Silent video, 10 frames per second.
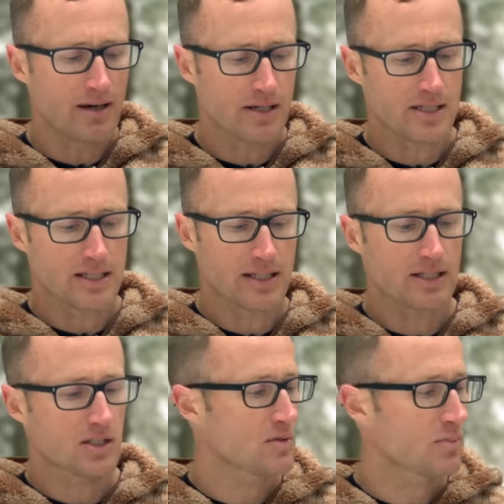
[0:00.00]
Honestly,
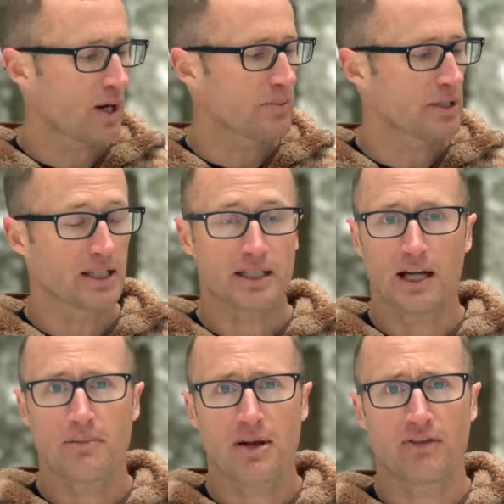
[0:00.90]
this is probably
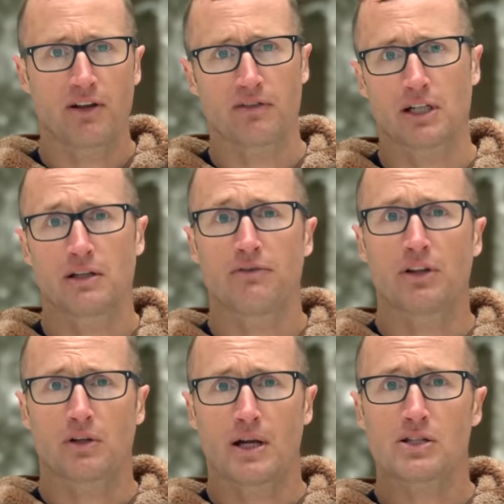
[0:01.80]
kind of my favorite
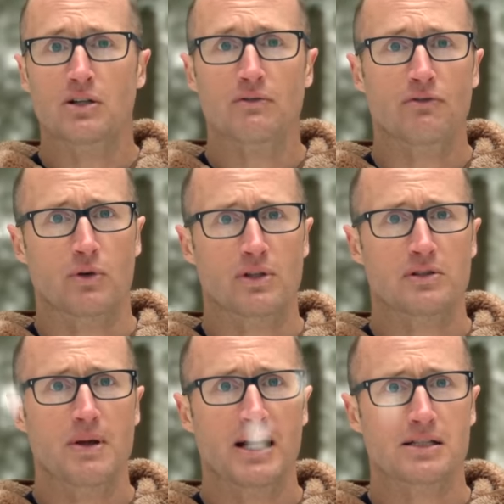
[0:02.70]
configuration for
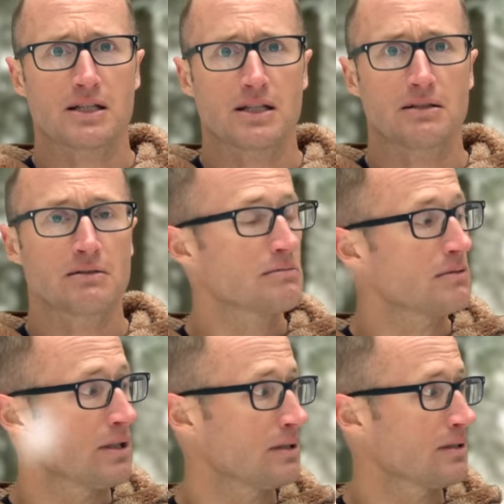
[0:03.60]
this magazine.
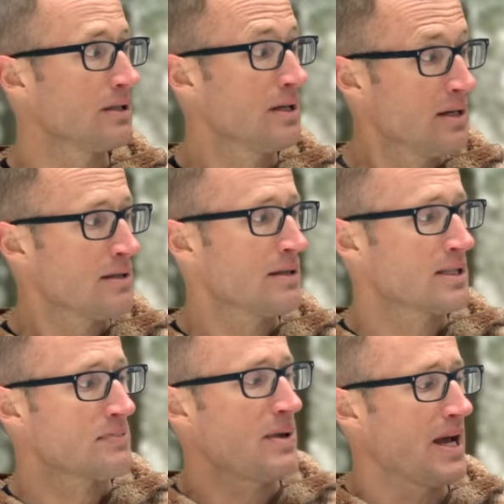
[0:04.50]
Like
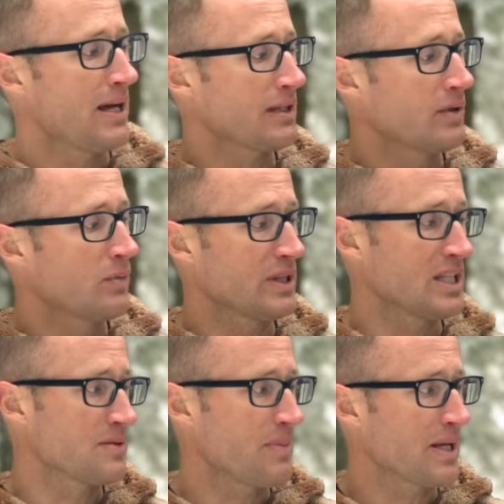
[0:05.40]
this mag with
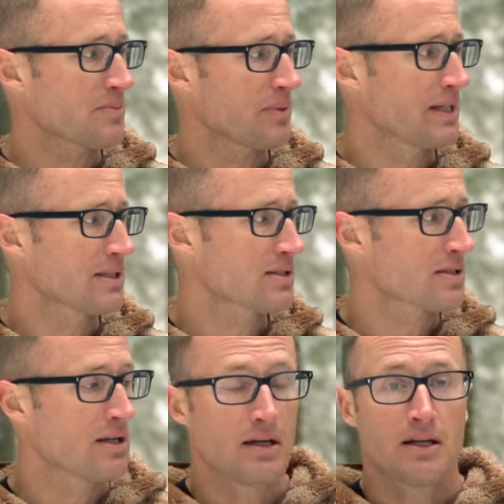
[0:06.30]
these base
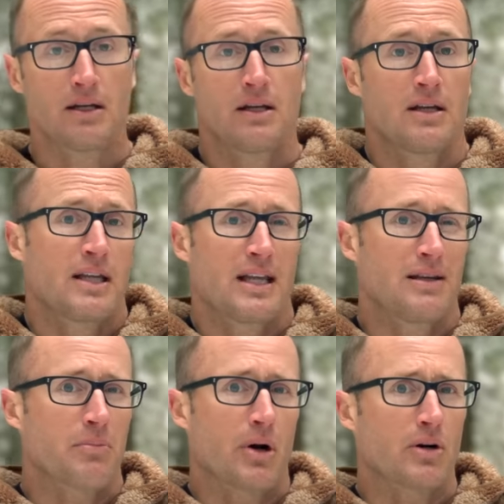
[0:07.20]
plates,
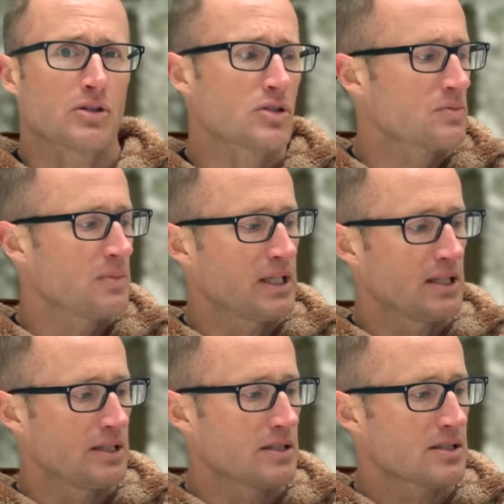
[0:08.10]
in part just
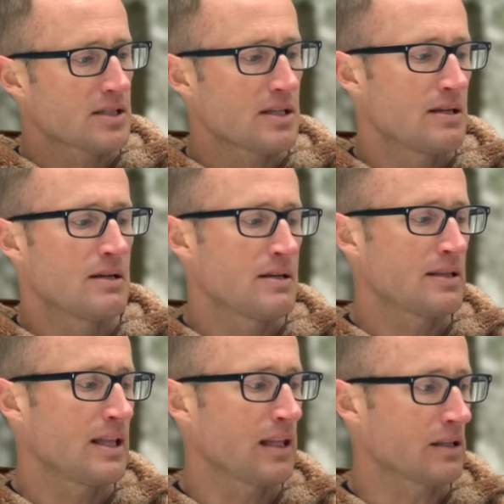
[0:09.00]
because
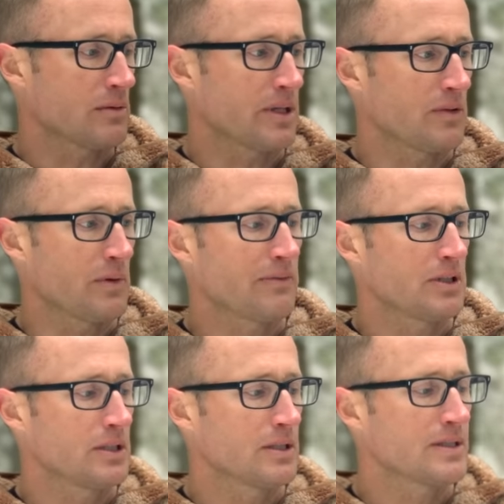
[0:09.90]
that little bit of
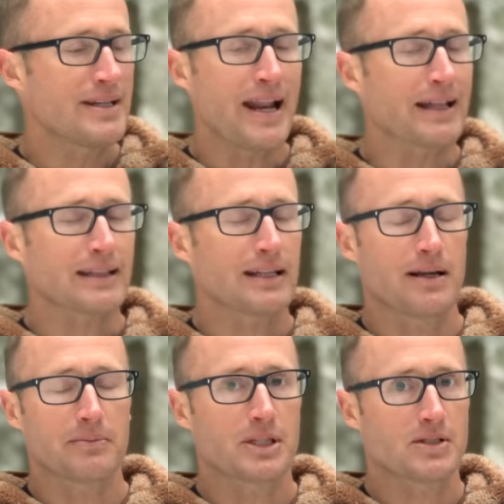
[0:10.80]
rubber, not that
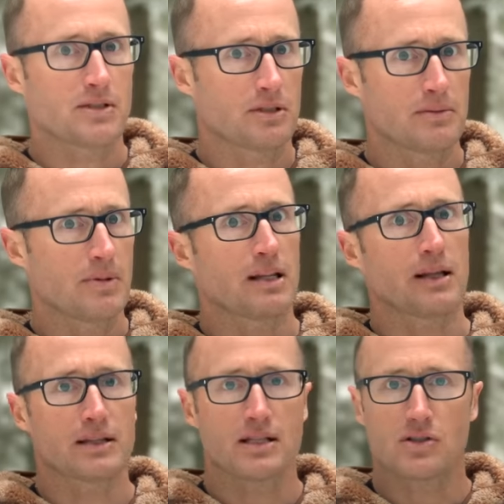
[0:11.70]
I'm concerned about
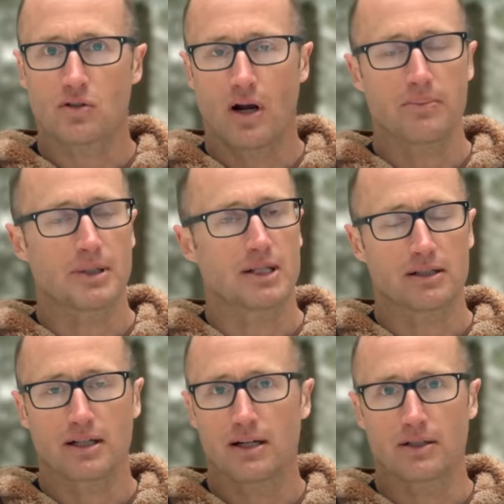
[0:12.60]
like these dropping
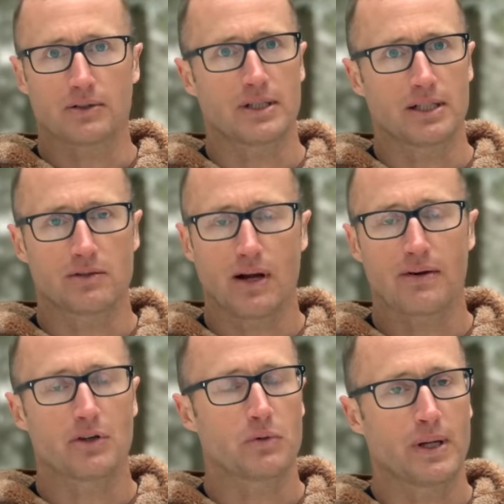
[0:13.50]
on concrete,
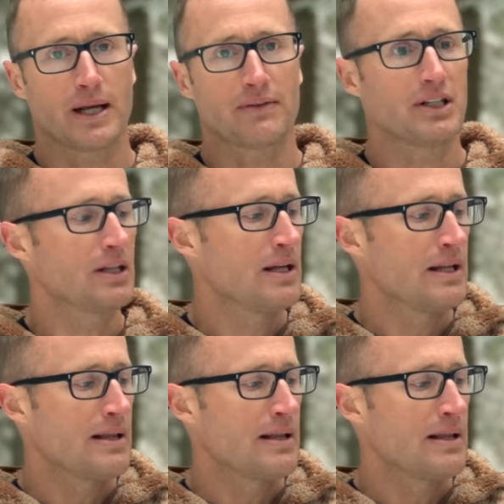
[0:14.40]
gravel, whatever,